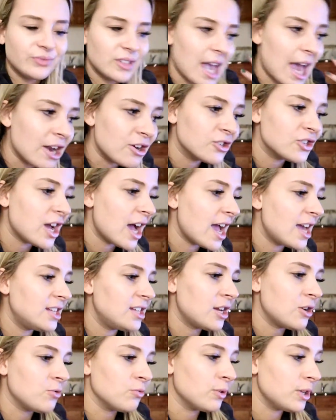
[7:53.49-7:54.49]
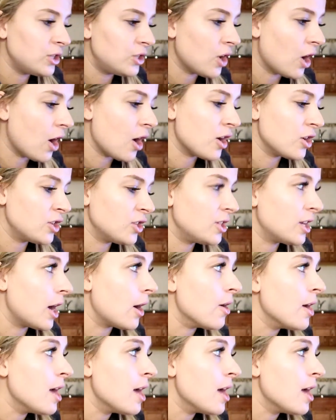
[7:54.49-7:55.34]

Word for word: energized and recharged. So,